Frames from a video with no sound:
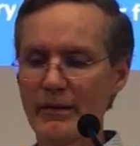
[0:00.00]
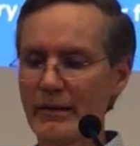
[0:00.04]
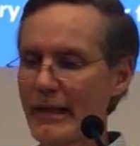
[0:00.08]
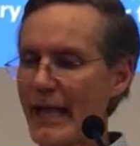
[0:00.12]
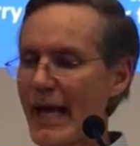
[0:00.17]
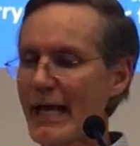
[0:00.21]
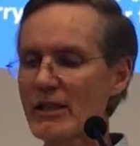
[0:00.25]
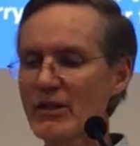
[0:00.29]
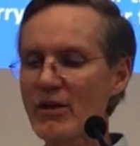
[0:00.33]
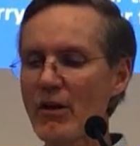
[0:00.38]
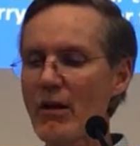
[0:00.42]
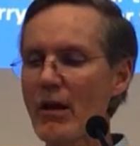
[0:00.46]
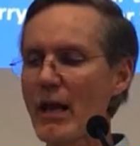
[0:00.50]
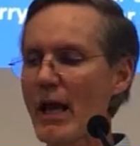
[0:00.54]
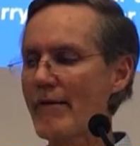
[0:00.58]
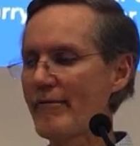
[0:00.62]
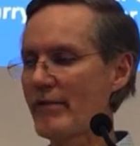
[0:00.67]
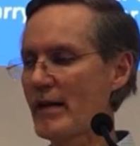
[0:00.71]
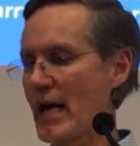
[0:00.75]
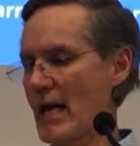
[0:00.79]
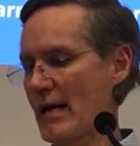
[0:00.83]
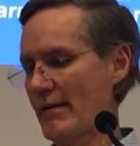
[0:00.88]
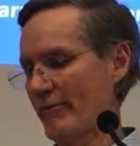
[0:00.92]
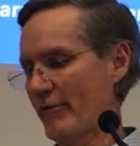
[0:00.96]
that's all
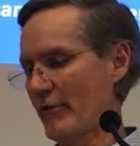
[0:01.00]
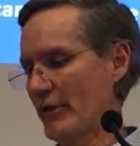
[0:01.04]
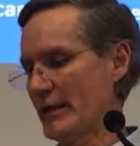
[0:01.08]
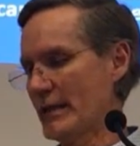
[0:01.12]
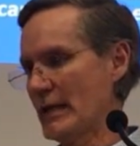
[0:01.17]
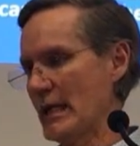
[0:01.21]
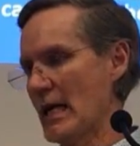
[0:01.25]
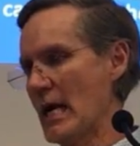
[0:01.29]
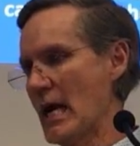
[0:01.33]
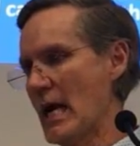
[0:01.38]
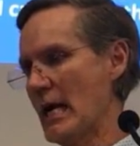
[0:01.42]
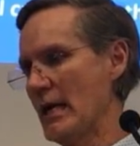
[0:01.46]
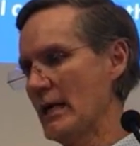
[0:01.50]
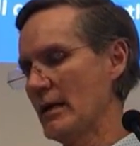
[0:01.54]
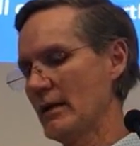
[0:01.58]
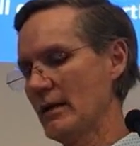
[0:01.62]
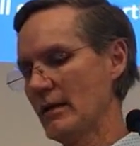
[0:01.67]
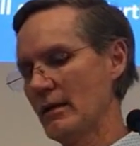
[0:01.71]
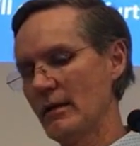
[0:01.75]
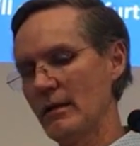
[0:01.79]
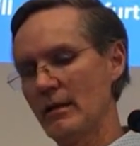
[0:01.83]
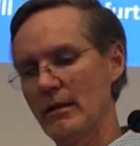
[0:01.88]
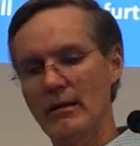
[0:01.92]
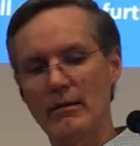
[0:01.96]
I've got for tonight.
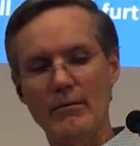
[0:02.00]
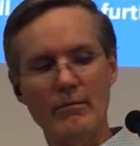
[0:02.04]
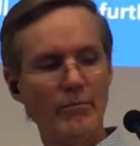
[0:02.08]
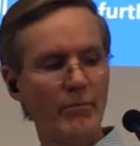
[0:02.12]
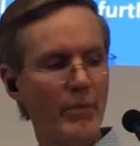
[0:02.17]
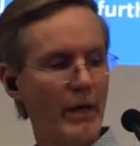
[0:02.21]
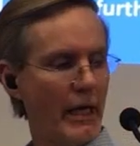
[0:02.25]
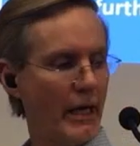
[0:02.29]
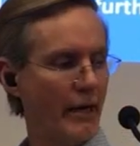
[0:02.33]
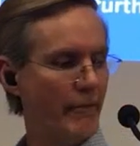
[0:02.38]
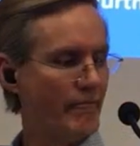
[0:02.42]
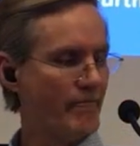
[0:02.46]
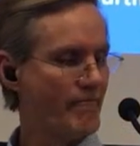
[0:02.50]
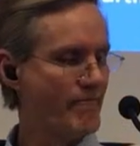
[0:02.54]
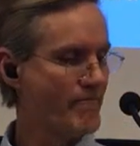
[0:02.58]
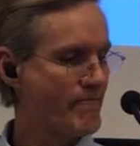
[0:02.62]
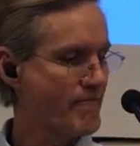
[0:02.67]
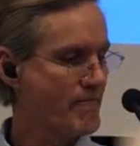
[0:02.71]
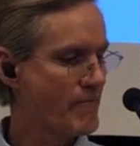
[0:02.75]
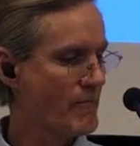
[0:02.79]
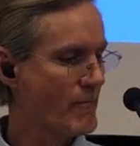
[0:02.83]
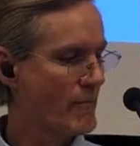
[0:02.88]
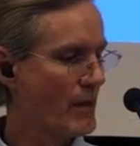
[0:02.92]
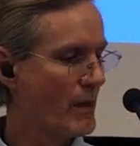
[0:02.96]

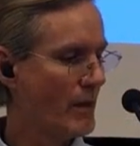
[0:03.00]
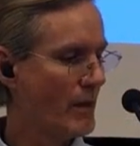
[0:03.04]
But